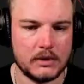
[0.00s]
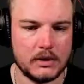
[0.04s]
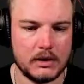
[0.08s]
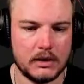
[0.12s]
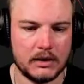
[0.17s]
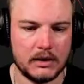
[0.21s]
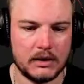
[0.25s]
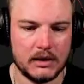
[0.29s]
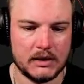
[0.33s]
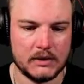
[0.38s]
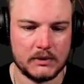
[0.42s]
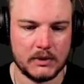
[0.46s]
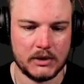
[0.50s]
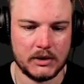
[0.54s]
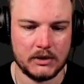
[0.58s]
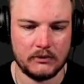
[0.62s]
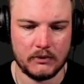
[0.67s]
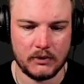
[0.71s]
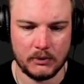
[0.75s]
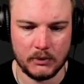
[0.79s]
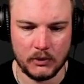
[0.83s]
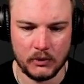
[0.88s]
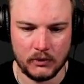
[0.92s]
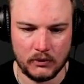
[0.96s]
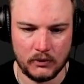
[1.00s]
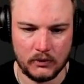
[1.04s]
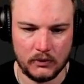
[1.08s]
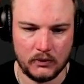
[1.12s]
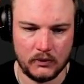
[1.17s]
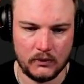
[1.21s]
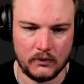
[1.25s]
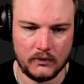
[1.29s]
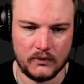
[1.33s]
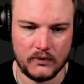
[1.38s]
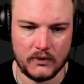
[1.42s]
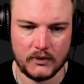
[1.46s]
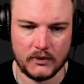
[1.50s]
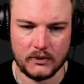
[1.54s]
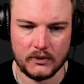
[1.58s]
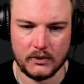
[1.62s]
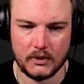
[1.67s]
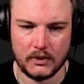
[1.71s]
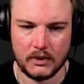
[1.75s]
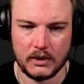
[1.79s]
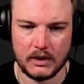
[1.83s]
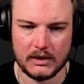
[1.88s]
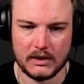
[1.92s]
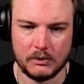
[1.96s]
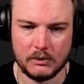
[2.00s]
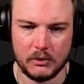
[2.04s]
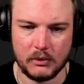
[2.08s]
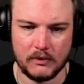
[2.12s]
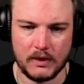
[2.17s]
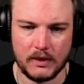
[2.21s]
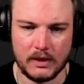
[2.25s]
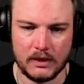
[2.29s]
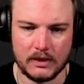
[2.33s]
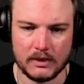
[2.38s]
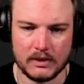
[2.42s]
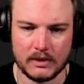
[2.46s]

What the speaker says: Guess we can remove. Well, let's move that